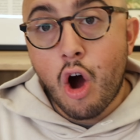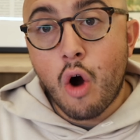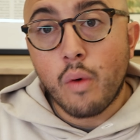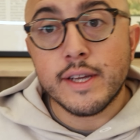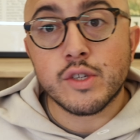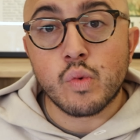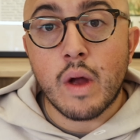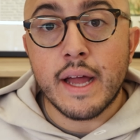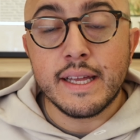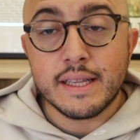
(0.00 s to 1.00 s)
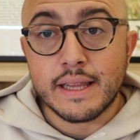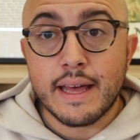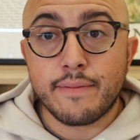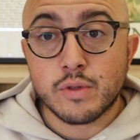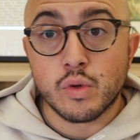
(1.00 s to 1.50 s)
always write
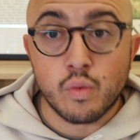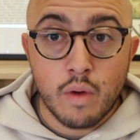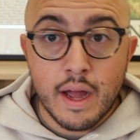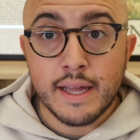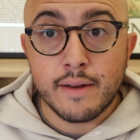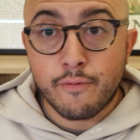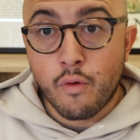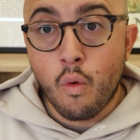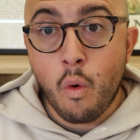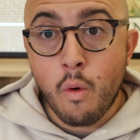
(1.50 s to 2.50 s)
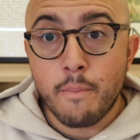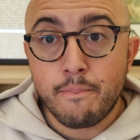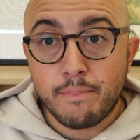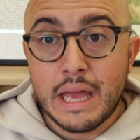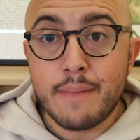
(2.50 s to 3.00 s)
left to right for
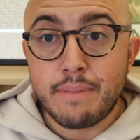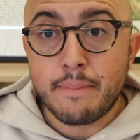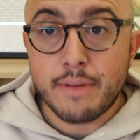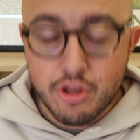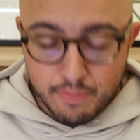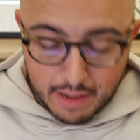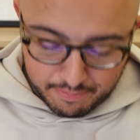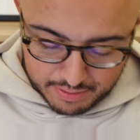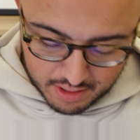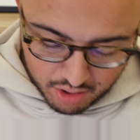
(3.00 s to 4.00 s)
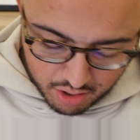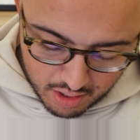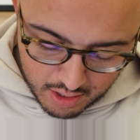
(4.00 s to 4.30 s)
keeping pitch by pitch.